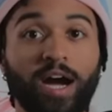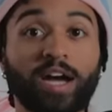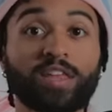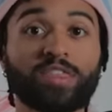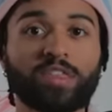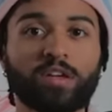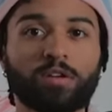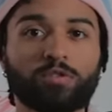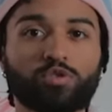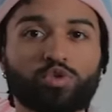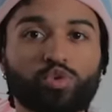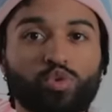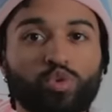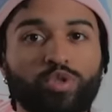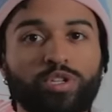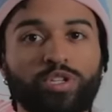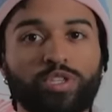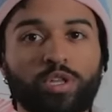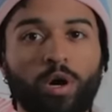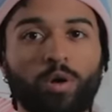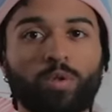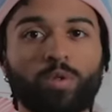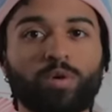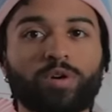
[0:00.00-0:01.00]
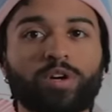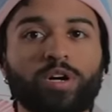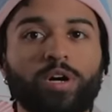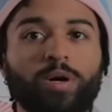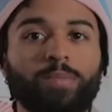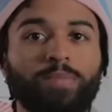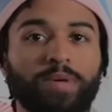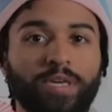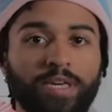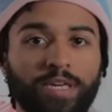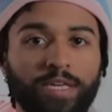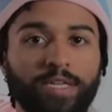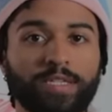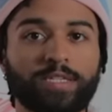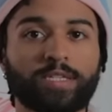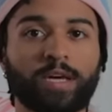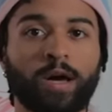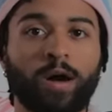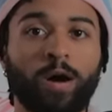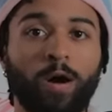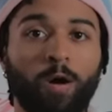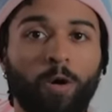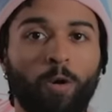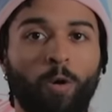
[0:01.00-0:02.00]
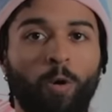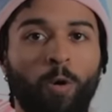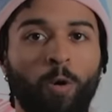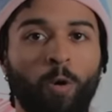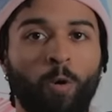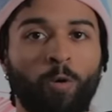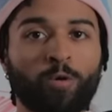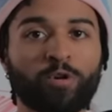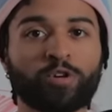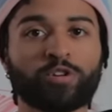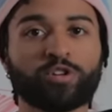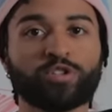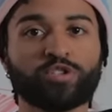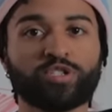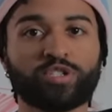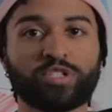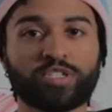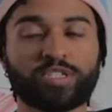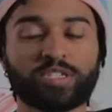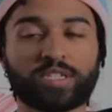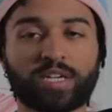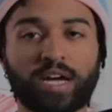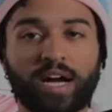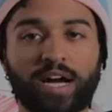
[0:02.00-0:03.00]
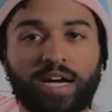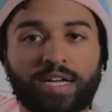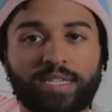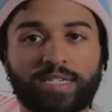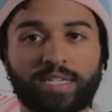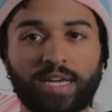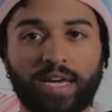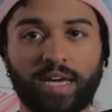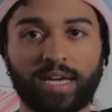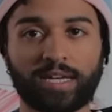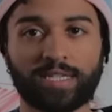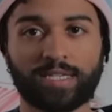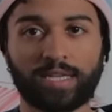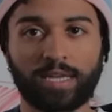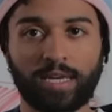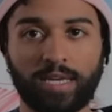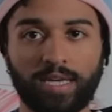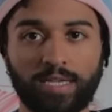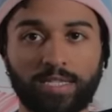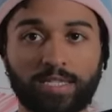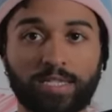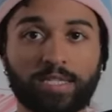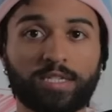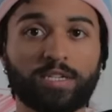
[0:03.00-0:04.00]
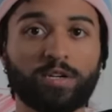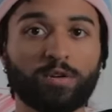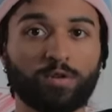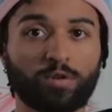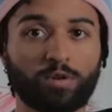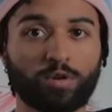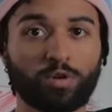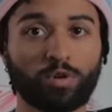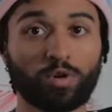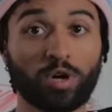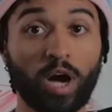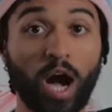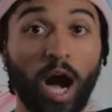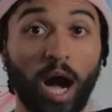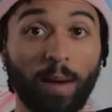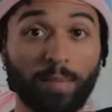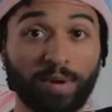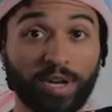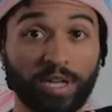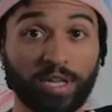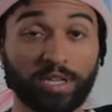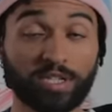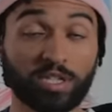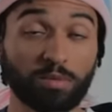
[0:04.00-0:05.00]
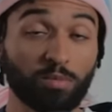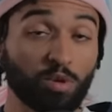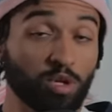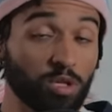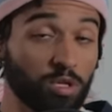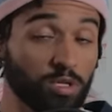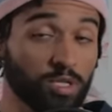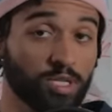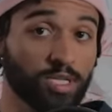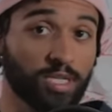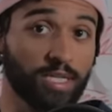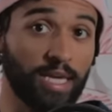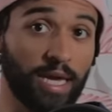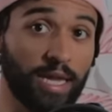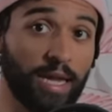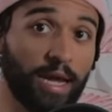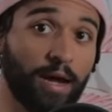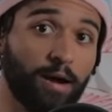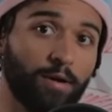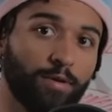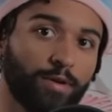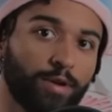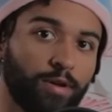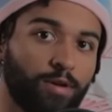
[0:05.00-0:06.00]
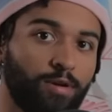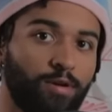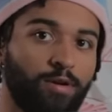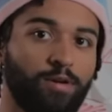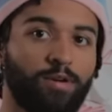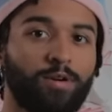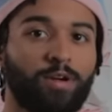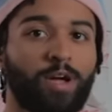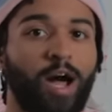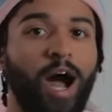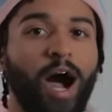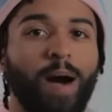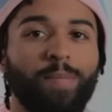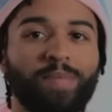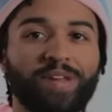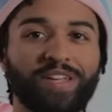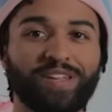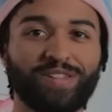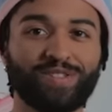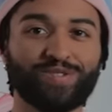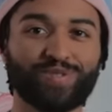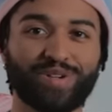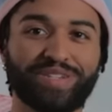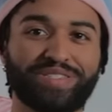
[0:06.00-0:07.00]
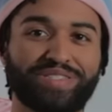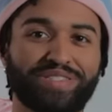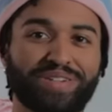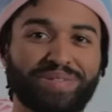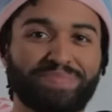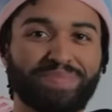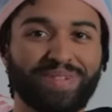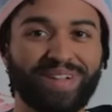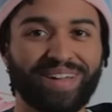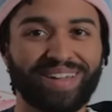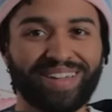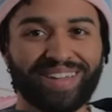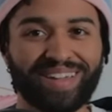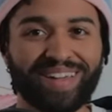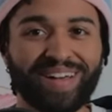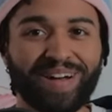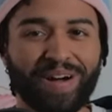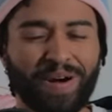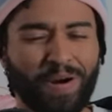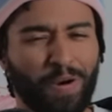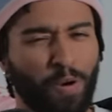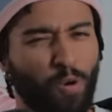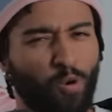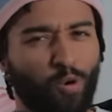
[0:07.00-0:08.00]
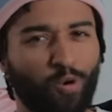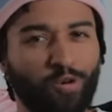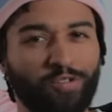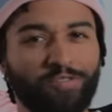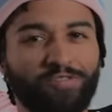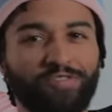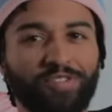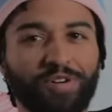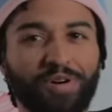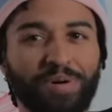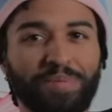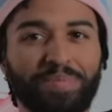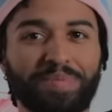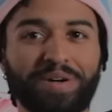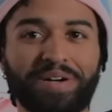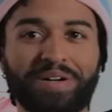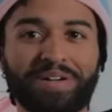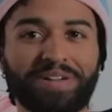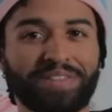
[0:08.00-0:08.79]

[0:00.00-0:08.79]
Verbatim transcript: I think truly Don't Look Up is a horror disguised as a satirical comedy. Similarly, Get Out, a comedy dressed up like a horror film.